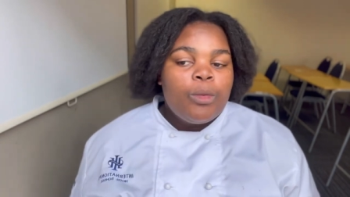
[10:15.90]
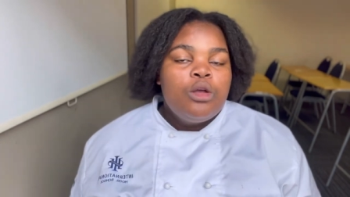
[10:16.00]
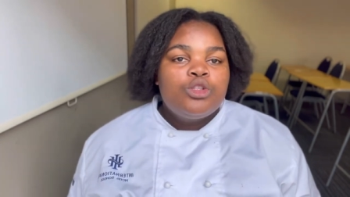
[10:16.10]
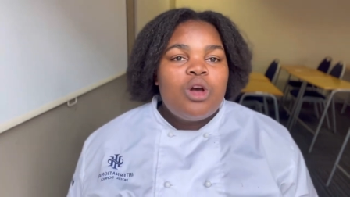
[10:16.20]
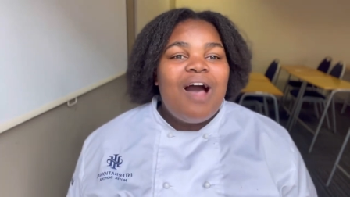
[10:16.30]

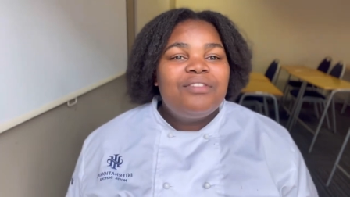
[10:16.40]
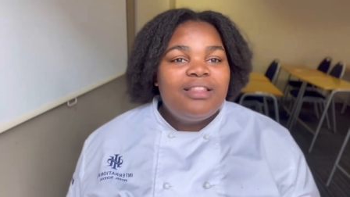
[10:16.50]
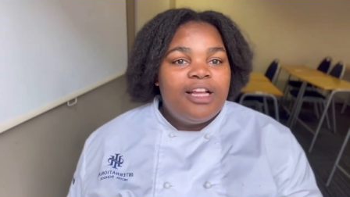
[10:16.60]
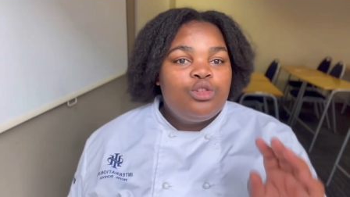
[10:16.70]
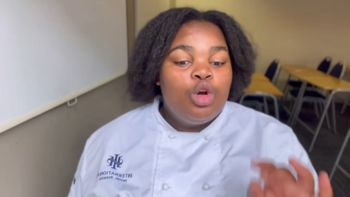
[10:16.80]
So after
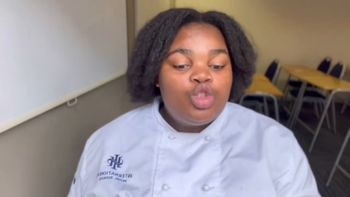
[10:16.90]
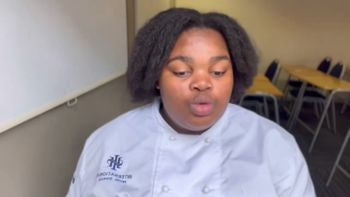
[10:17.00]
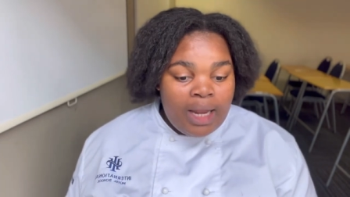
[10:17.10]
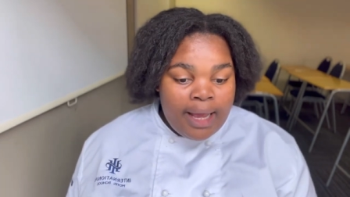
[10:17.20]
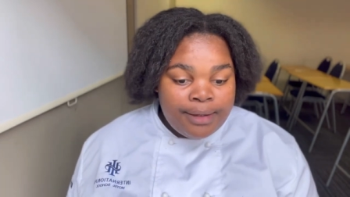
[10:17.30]
that, go
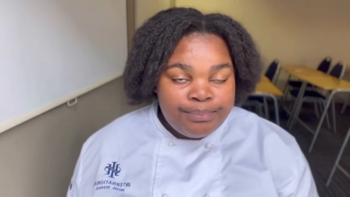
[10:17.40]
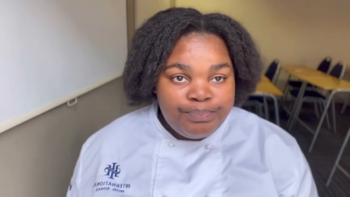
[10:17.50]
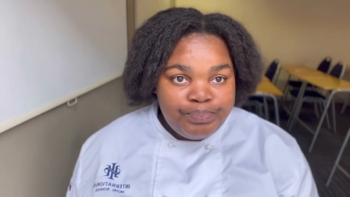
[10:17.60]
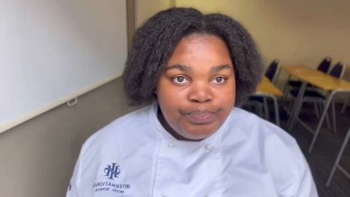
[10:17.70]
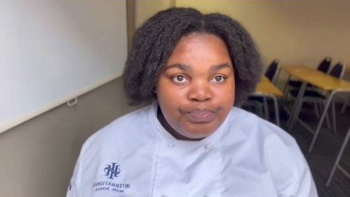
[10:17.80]
July.
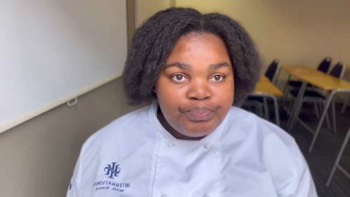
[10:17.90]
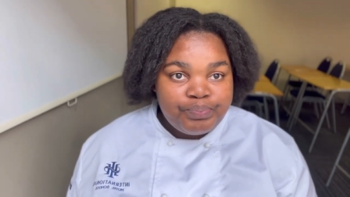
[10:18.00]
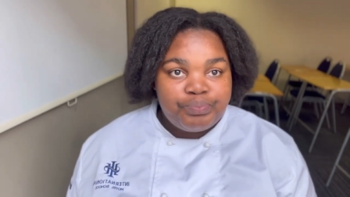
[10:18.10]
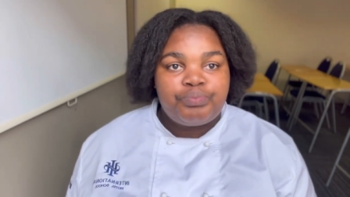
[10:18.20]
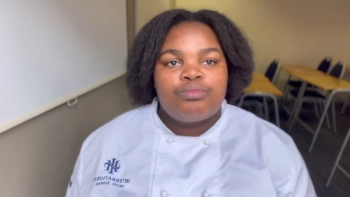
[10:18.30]

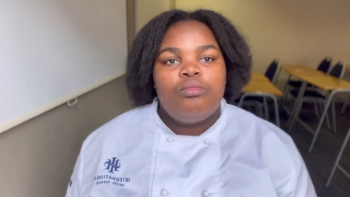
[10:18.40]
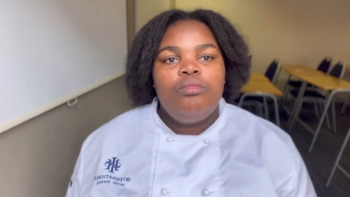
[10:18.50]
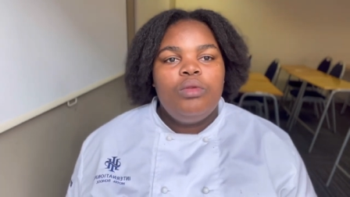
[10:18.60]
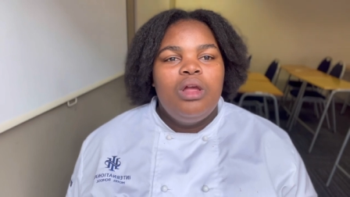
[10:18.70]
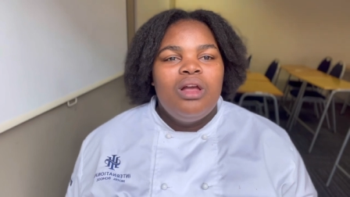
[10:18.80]

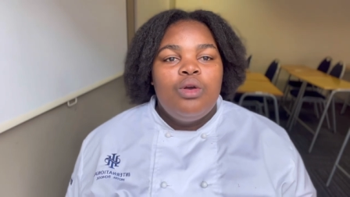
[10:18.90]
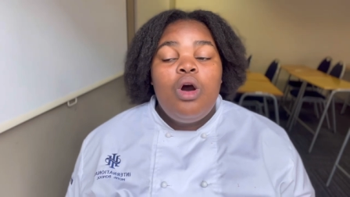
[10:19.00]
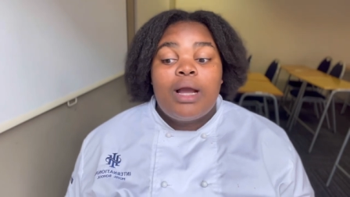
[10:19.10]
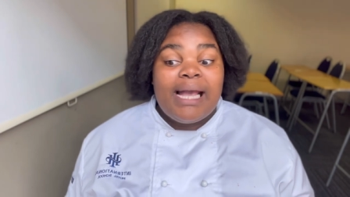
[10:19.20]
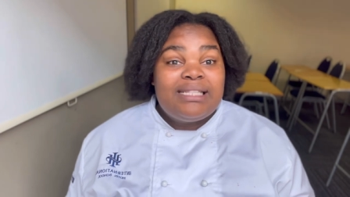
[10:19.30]

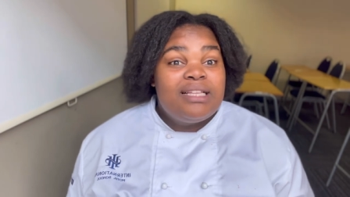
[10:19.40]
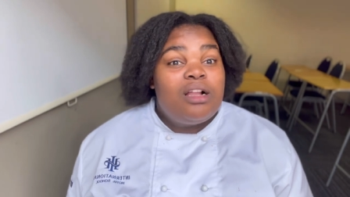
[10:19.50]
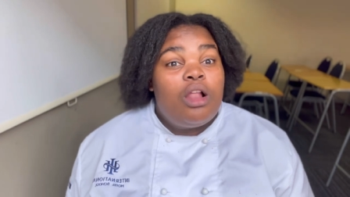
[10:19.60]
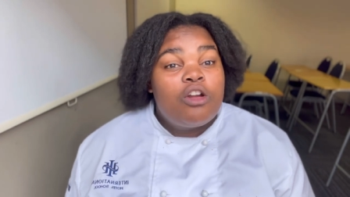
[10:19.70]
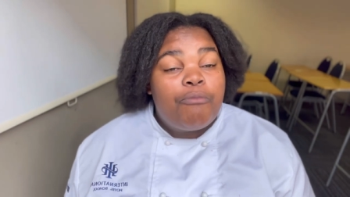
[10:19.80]
Oh guys, there's a
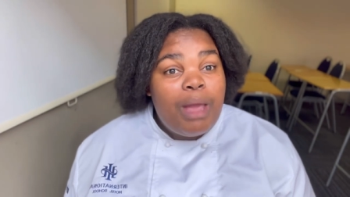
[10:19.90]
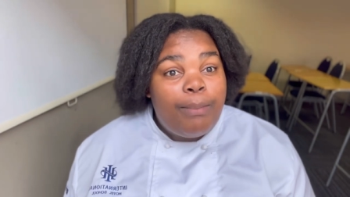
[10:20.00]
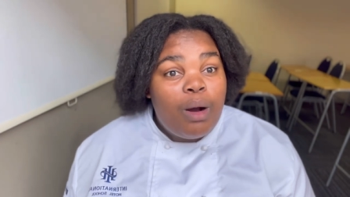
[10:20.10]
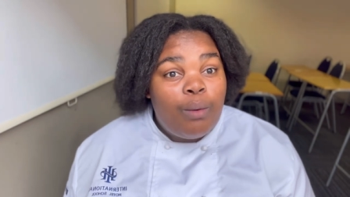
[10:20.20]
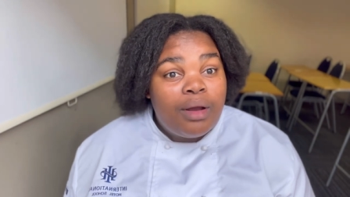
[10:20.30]
lot of
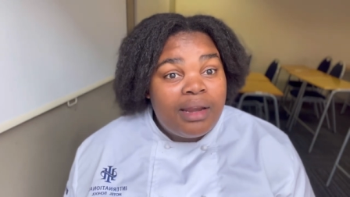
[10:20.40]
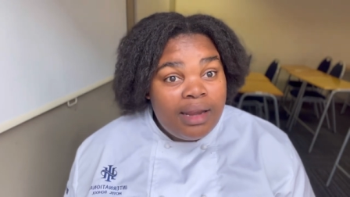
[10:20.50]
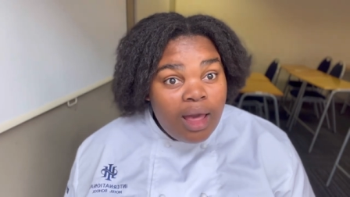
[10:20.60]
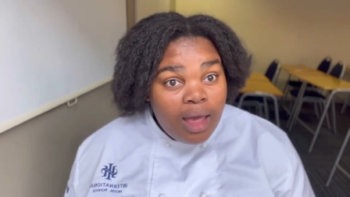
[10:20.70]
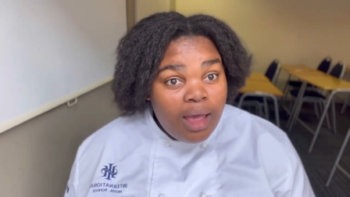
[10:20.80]
paperwork.
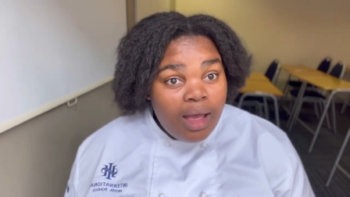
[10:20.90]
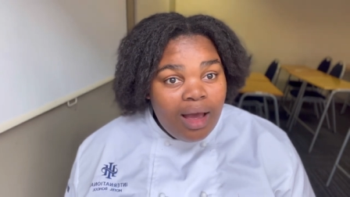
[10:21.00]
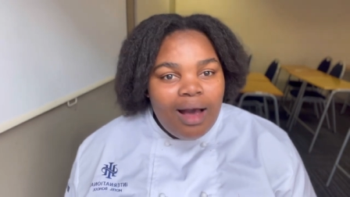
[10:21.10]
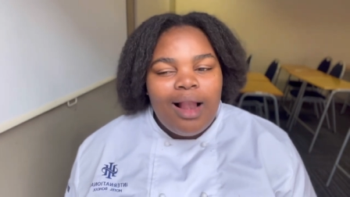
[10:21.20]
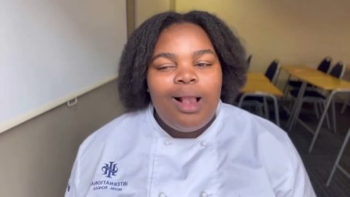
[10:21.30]
Ne?
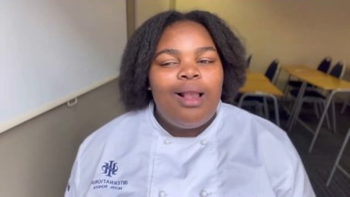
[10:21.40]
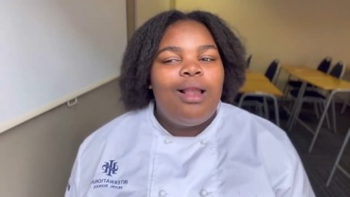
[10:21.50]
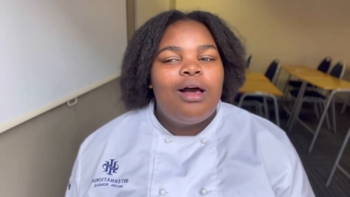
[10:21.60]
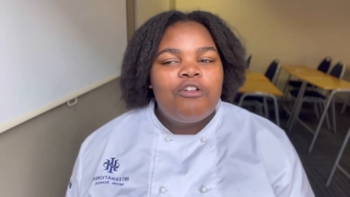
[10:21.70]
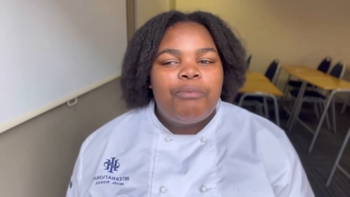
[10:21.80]
A
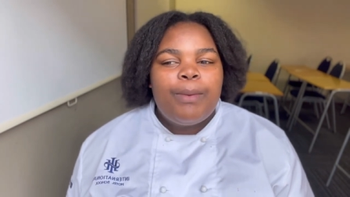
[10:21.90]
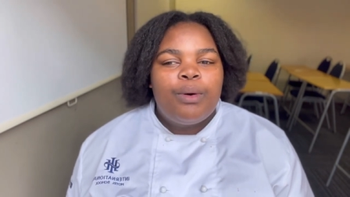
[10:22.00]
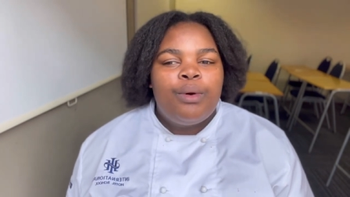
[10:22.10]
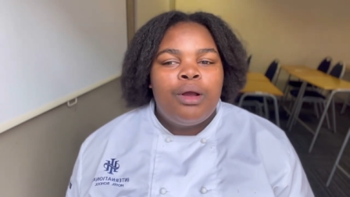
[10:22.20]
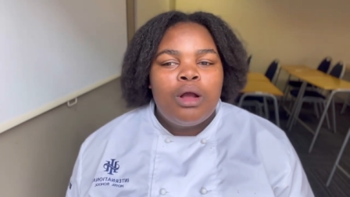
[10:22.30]
lot of
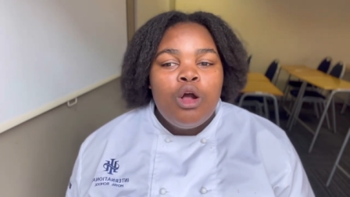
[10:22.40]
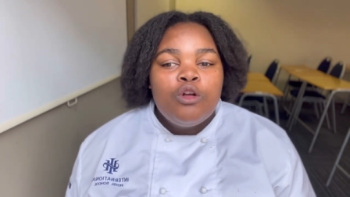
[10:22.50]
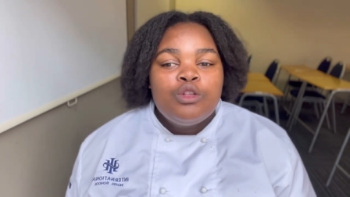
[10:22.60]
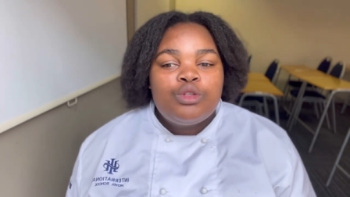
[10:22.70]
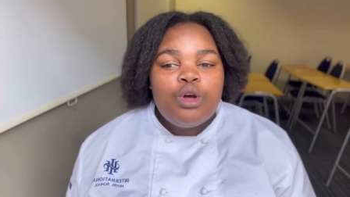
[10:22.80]
paperwork.
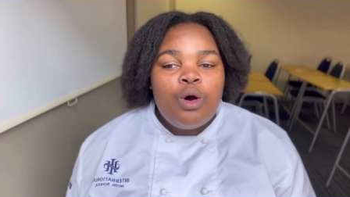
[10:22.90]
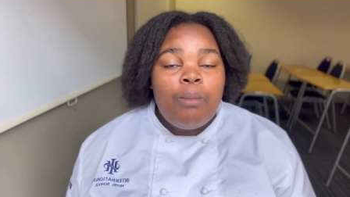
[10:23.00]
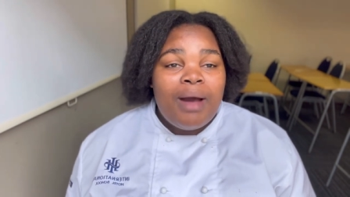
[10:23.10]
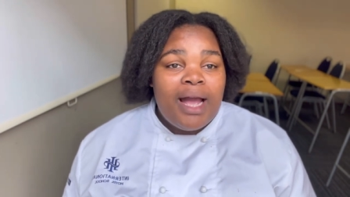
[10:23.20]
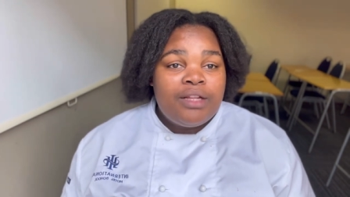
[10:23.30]
So
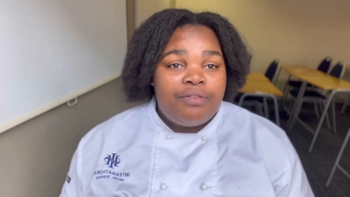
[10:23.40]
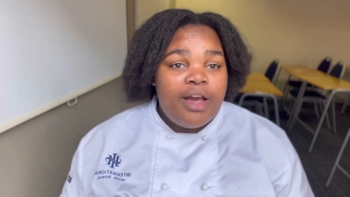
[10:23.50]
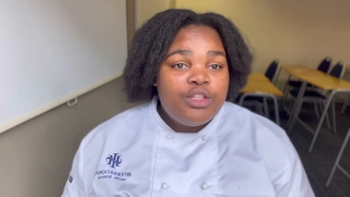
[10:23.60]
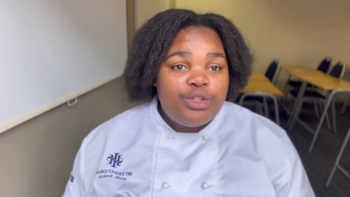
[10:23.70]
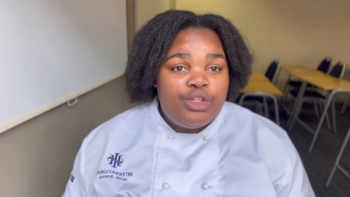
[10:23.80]
my
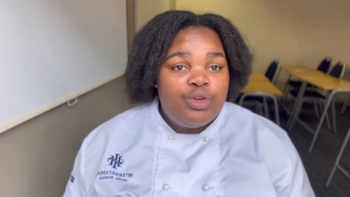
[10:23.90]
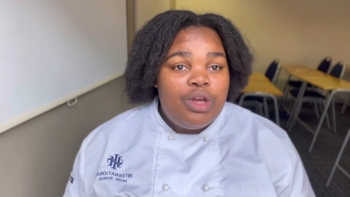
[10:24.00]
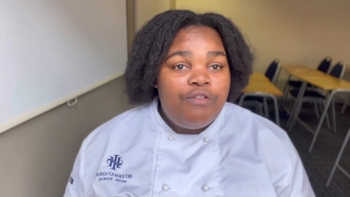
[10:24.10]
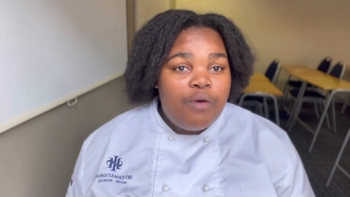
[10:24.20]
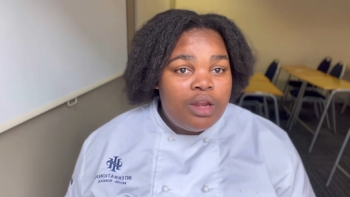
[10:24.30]
advice to you,
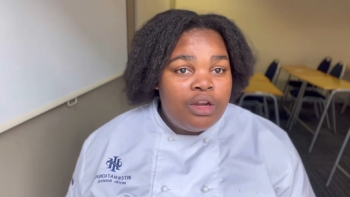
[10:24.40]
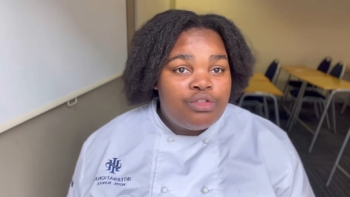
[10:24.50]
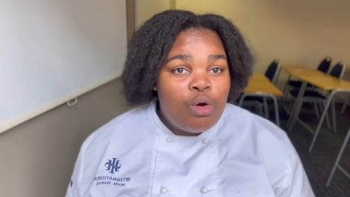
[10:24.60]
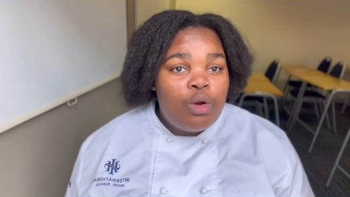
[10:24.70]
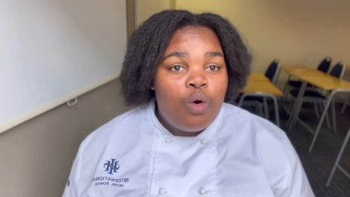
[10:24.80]
if you want to
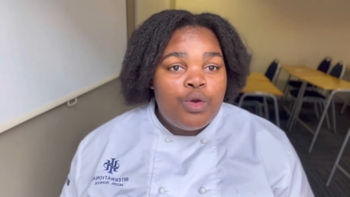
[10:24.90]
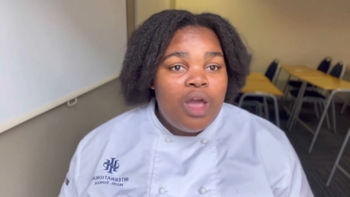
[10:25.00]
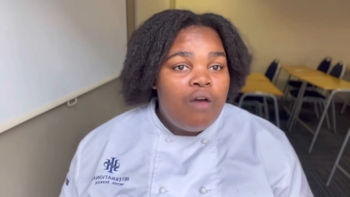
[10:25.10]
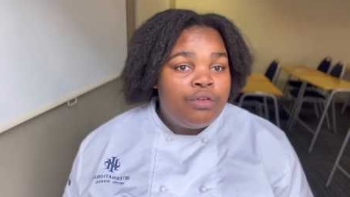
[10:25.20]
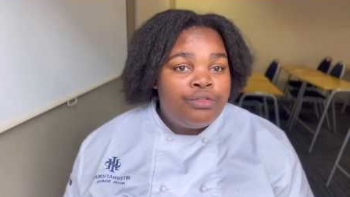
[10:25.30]
enroll or you
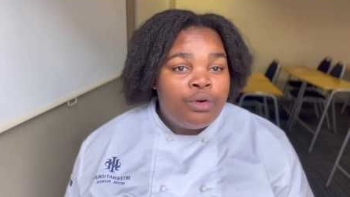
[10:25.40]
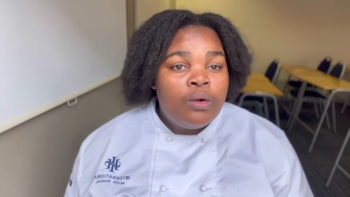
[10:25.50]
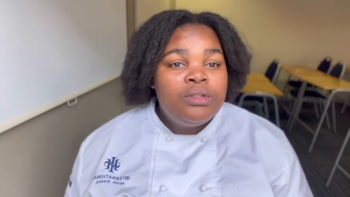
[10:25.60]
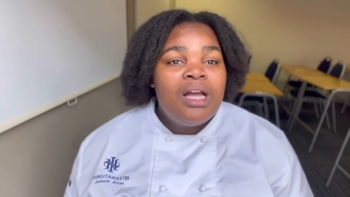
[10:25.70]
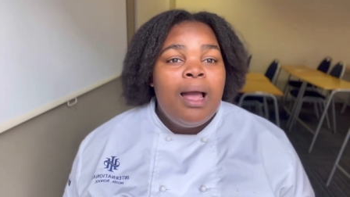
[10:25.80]
have
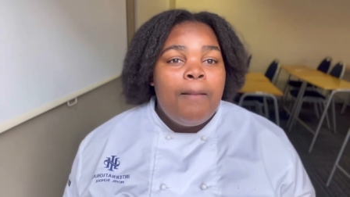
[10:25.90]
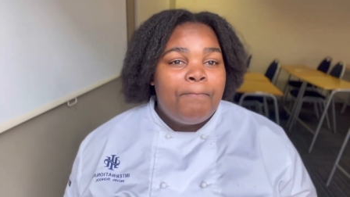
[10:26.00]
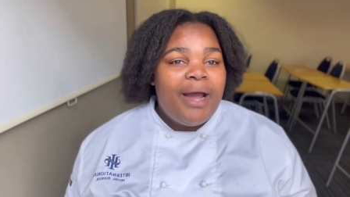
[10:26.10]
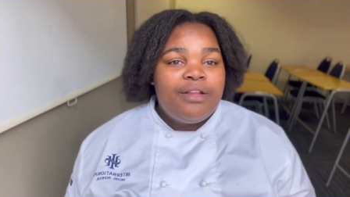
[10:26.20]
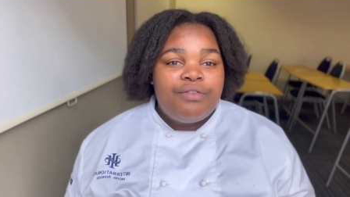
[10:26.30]
enrolled,
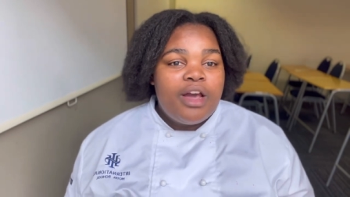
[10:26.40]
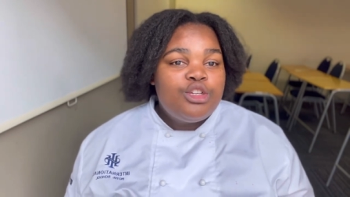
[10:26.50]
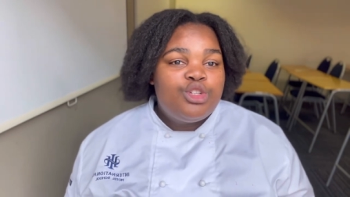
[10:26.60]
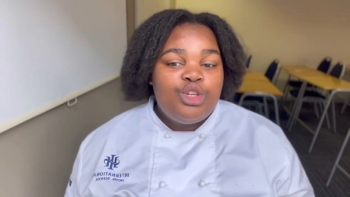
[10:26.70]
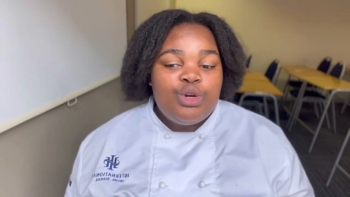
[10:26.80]
my
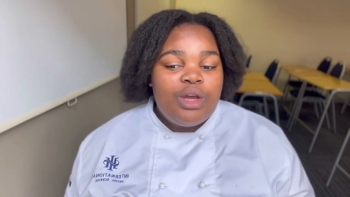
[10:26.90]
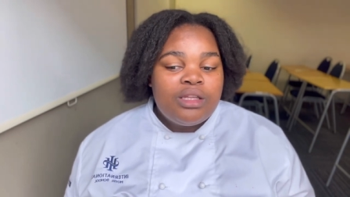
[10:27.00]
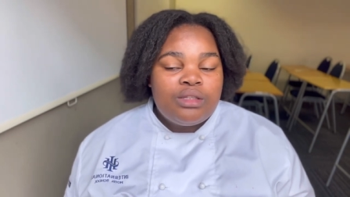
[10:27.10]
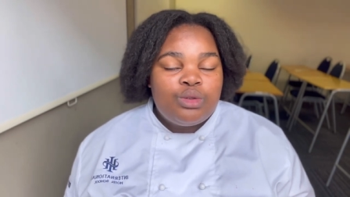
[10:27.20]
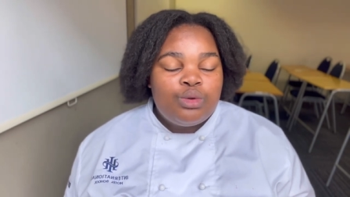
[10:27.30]
advice to you
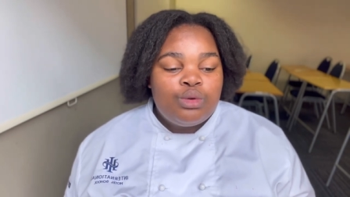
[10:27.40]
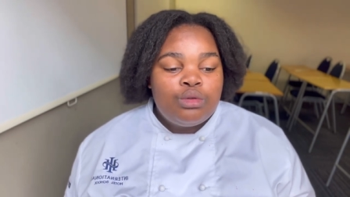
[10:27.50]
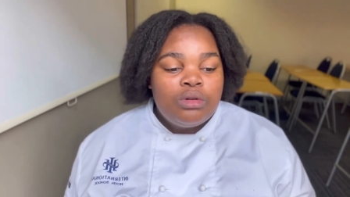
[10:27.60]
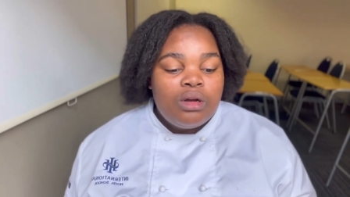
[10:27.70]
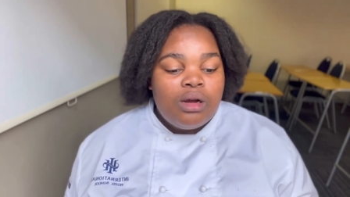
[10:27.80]
is to